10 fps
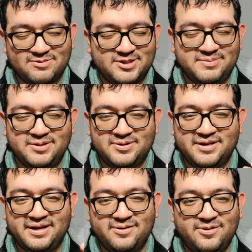And we're going to be
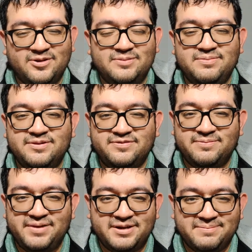looking at all the
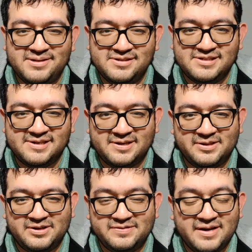beautiful manga pages that I
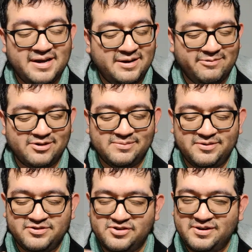love. We're going to
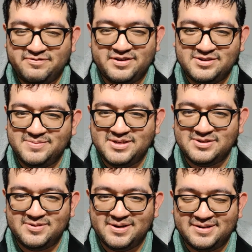be trying to find some
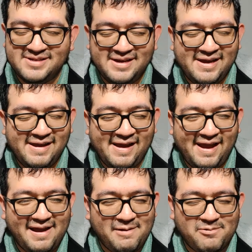Easter eggs.
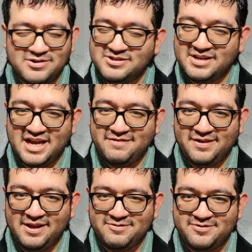And we're just going to have a
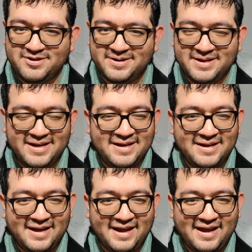lot of fun.
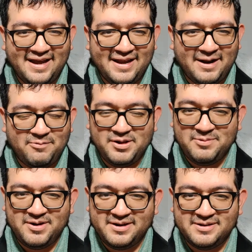And I really
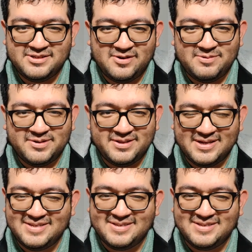want to get started with this.